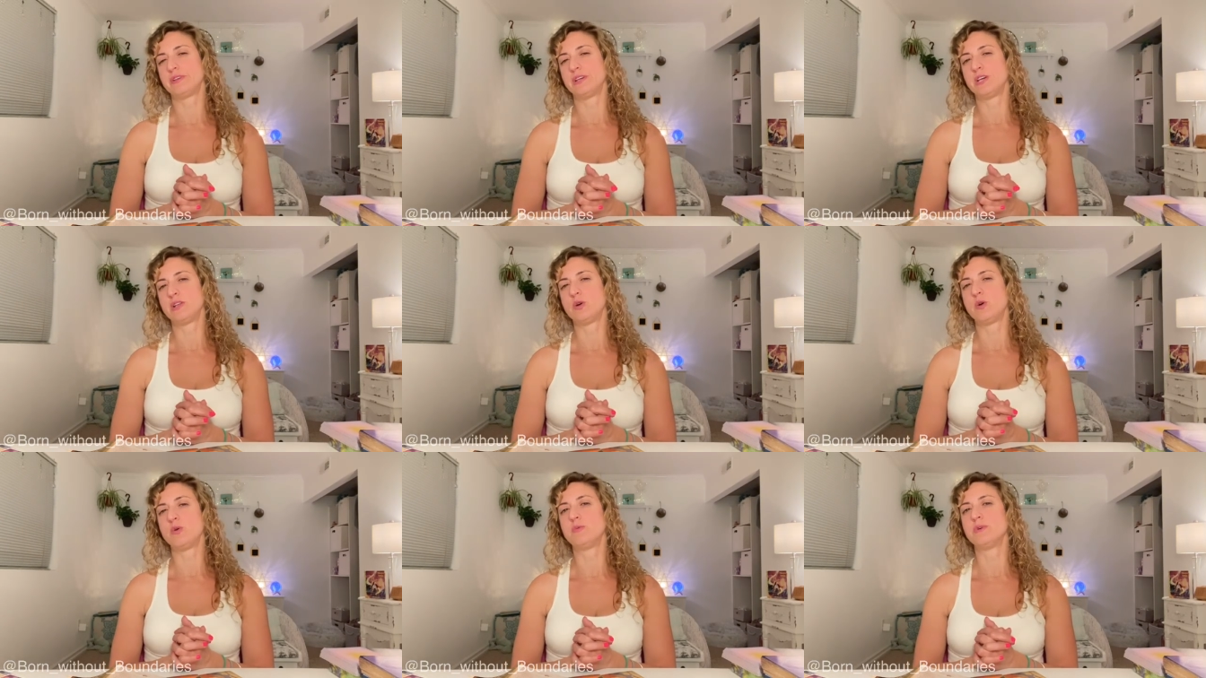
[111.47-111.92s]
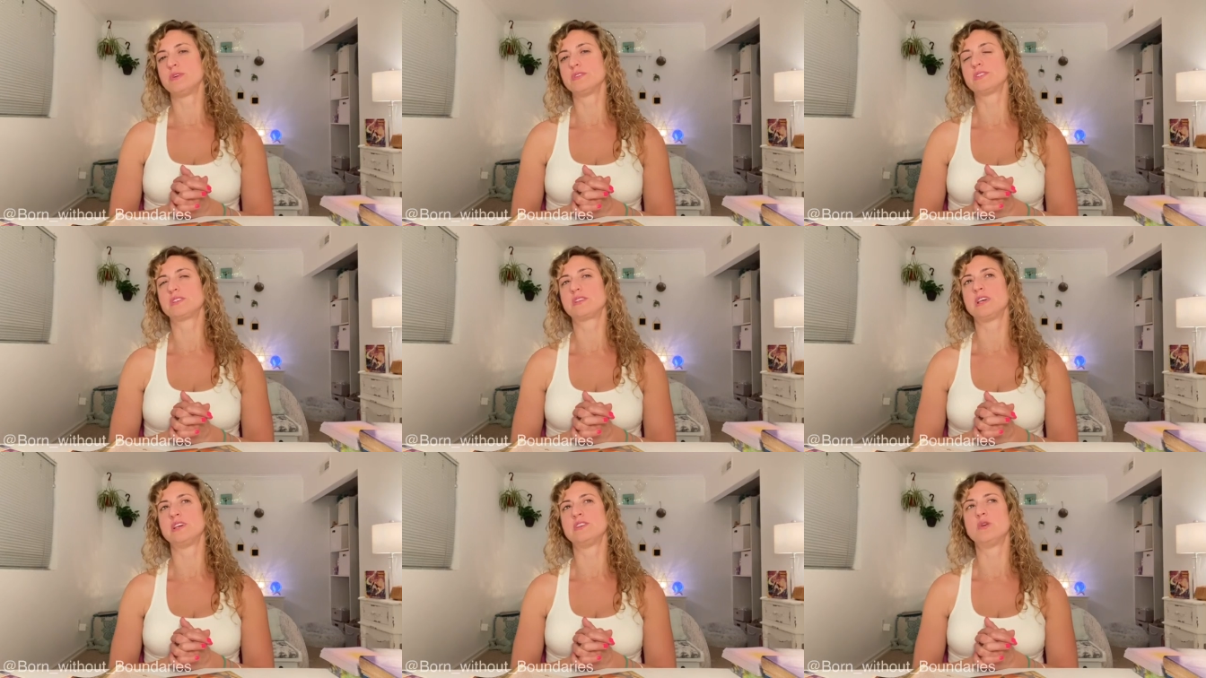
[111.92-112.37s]
It
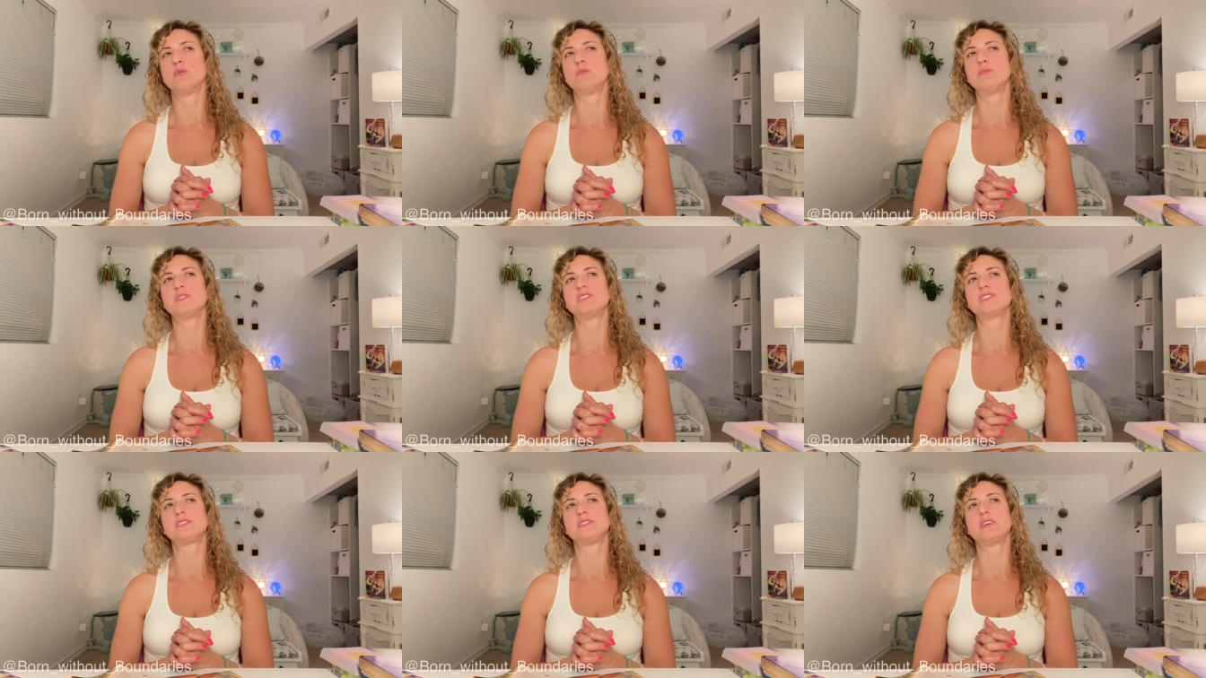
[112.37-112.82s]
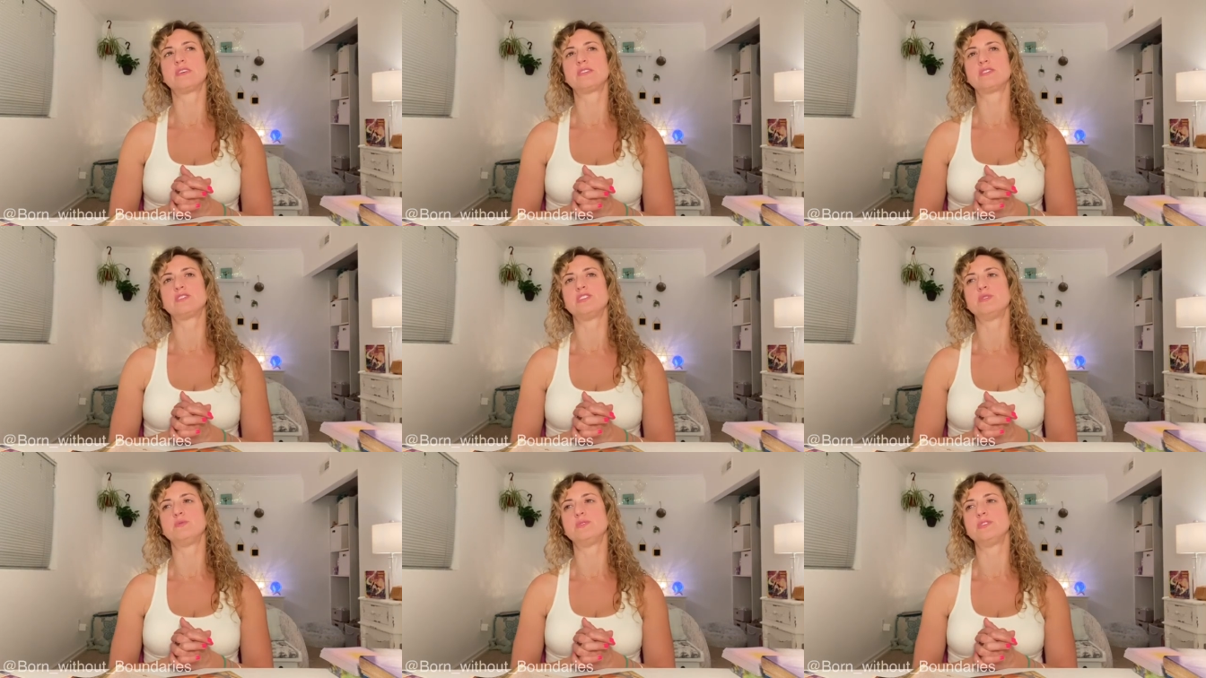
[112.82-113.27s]
almost, it almost
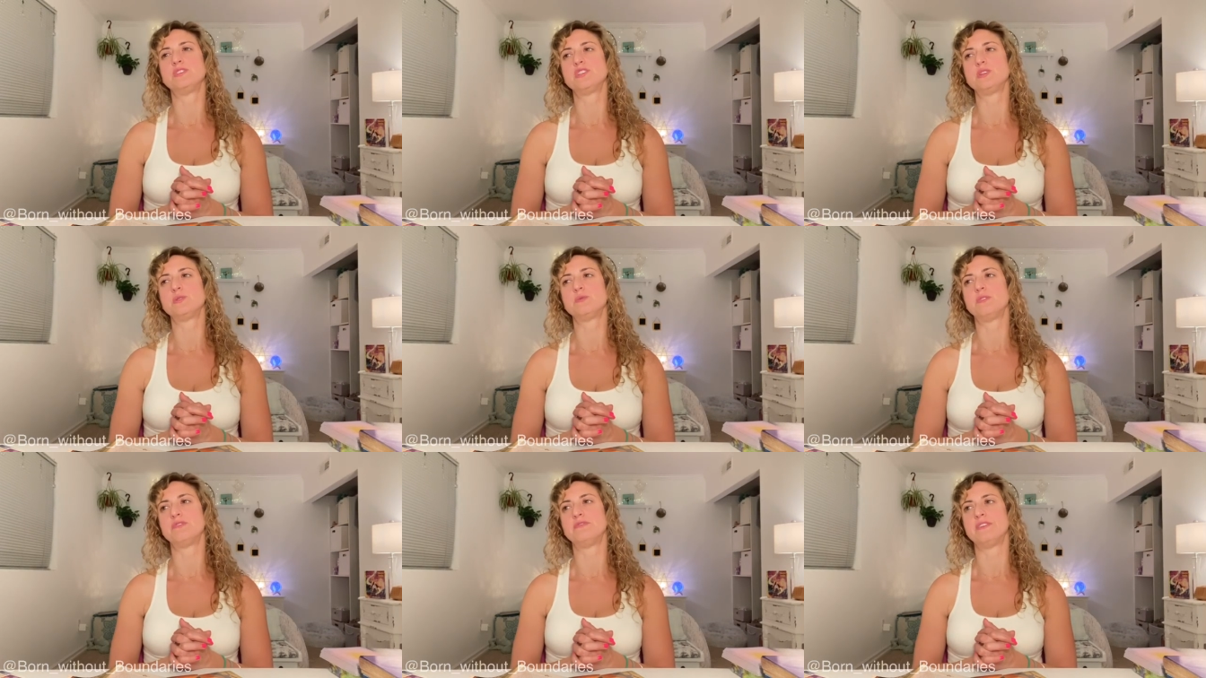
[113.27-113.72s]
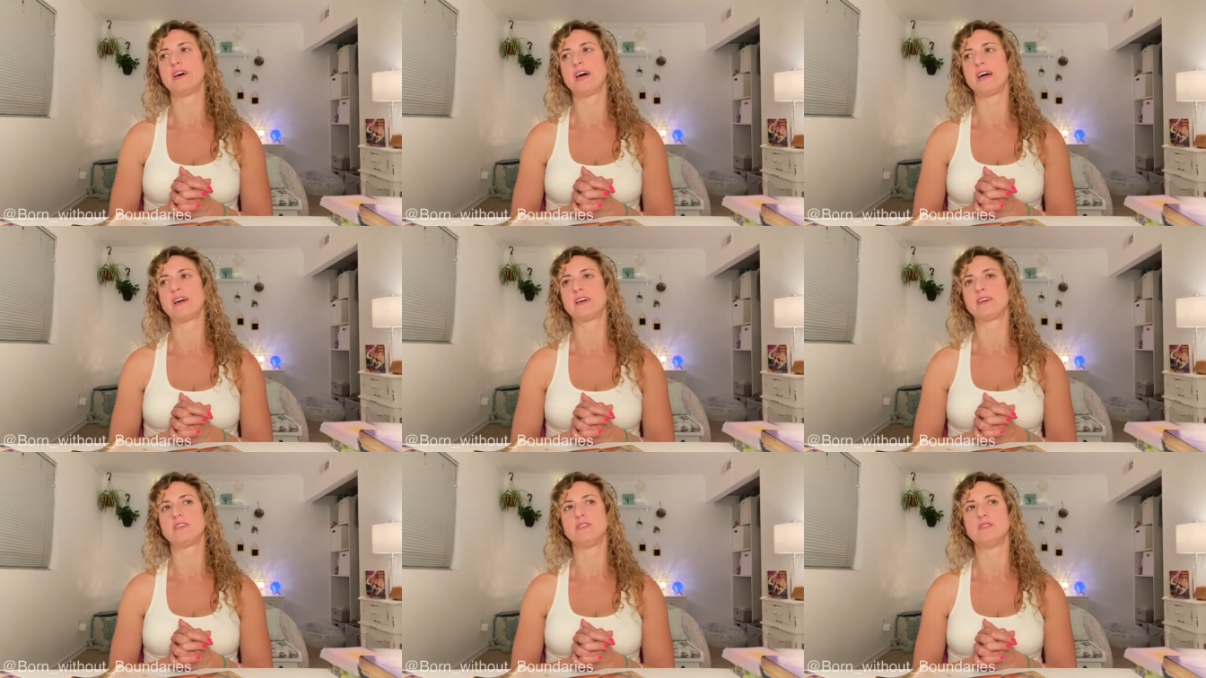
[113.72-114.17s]
sucked you into a
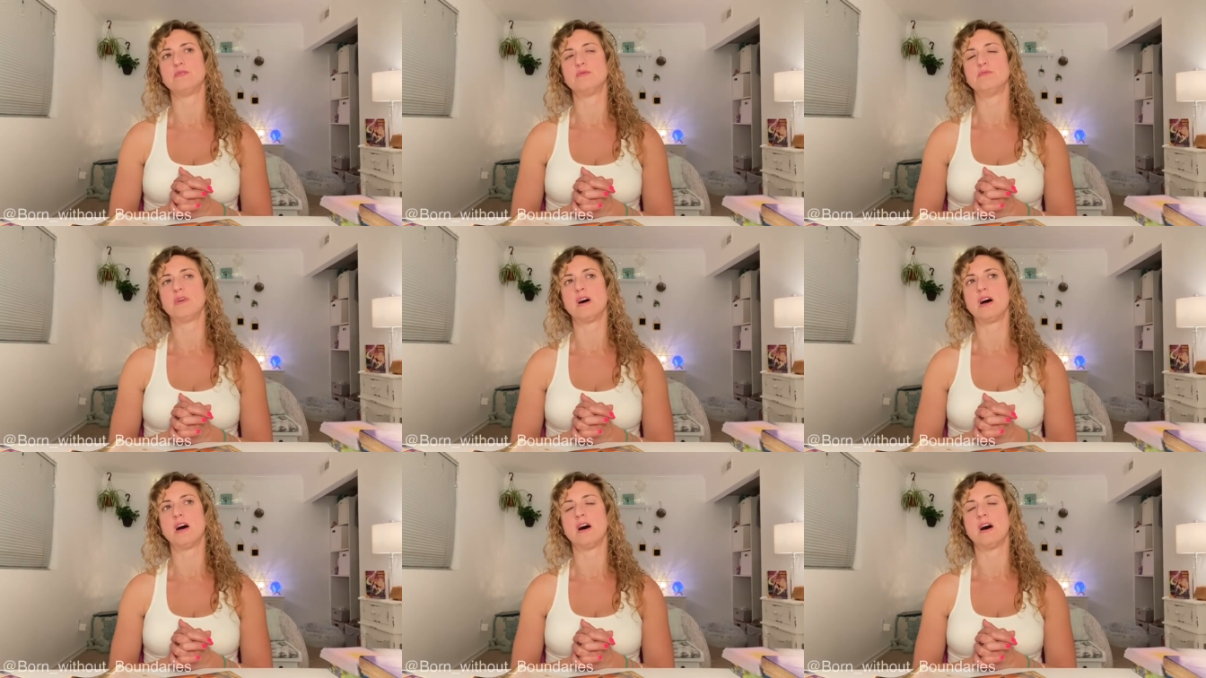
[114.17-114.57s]
vacuum